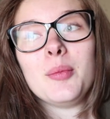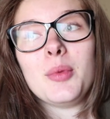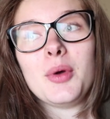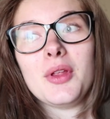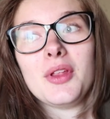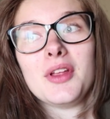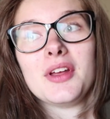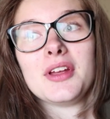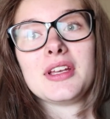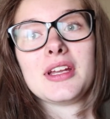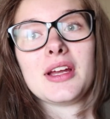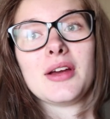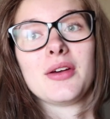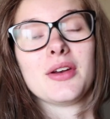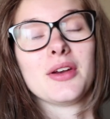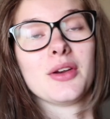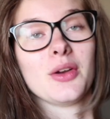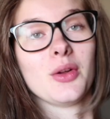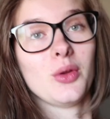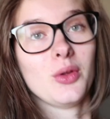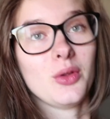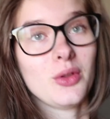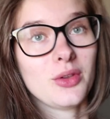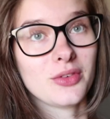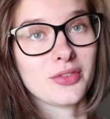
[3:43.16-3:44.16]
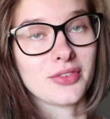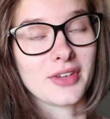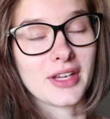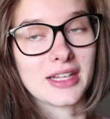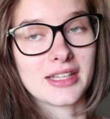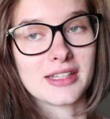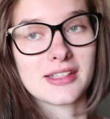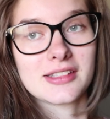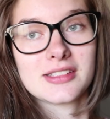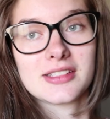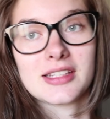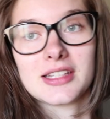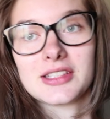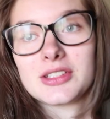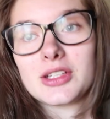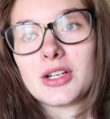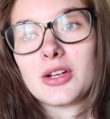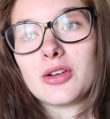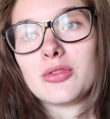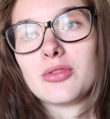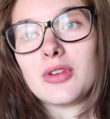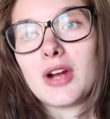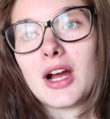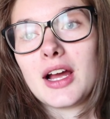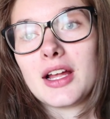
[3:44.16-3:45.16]
pulling down an old fence that's
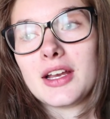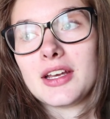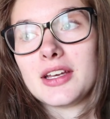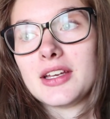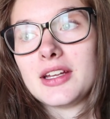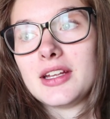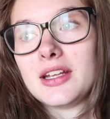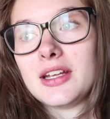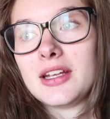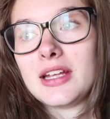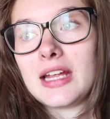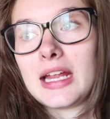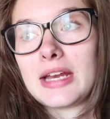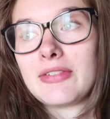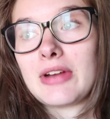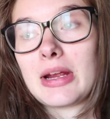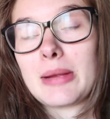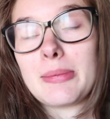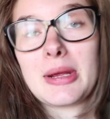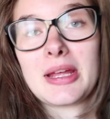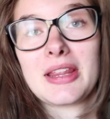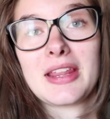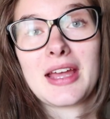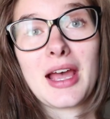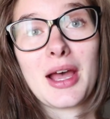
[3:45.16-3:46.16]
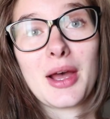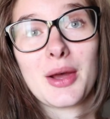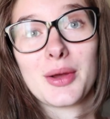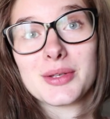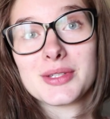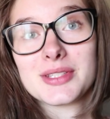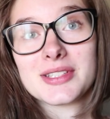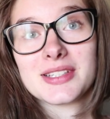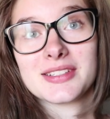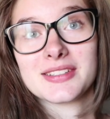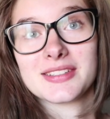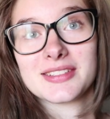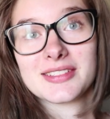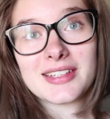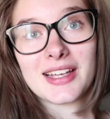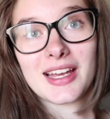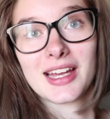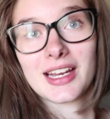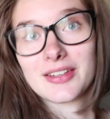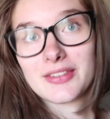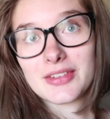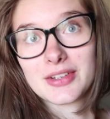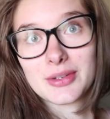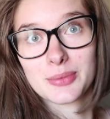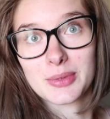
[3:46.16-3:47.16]
all rotten and right by the house and
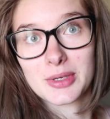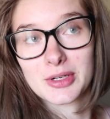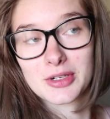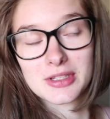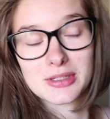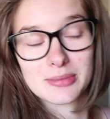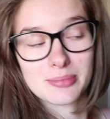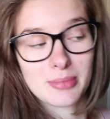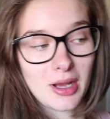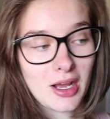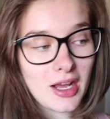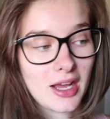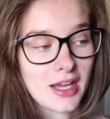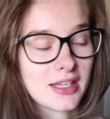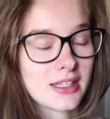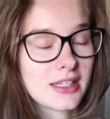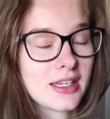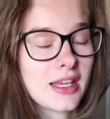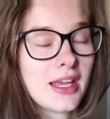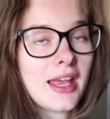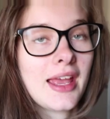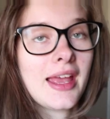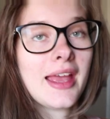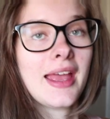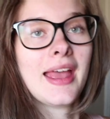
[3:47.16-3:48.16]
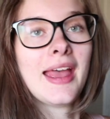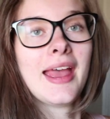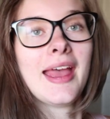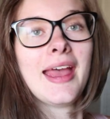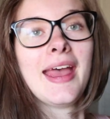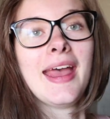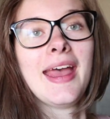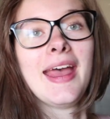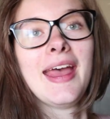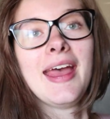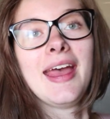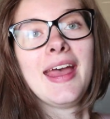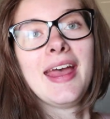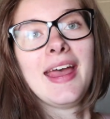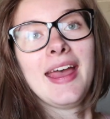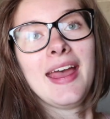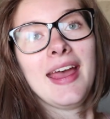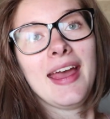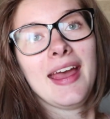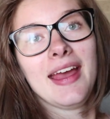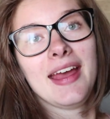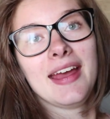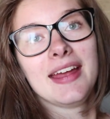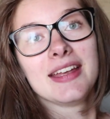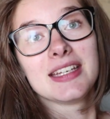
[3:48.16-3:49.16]
kind of in a weird spot.
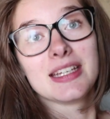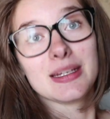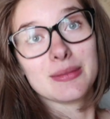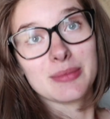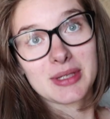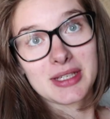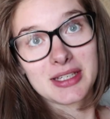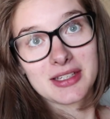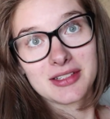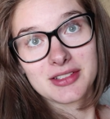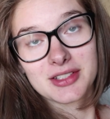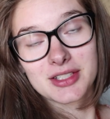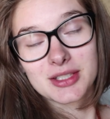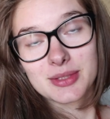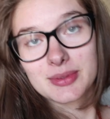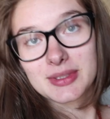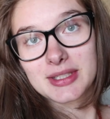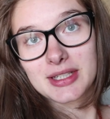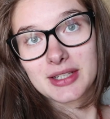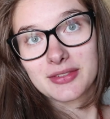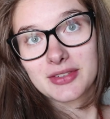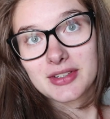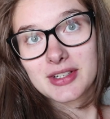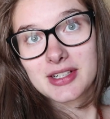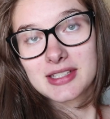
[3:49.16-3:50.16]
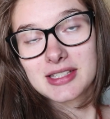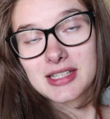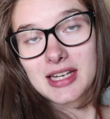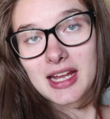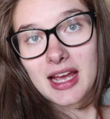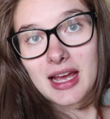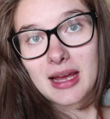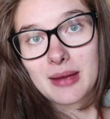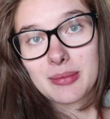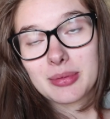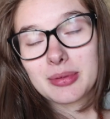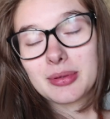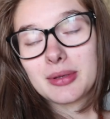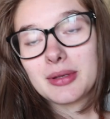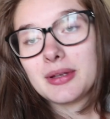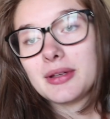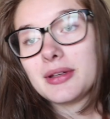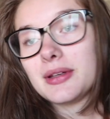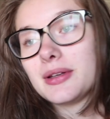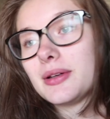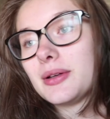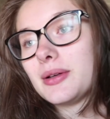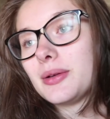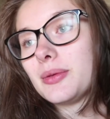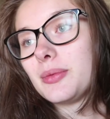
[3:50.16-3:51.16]
Dimmy just went down for his nap
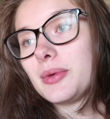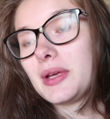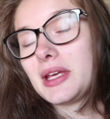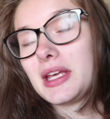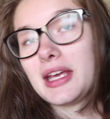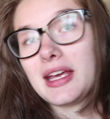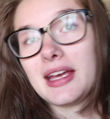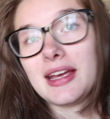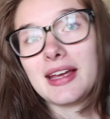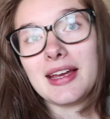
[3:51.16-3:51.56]
we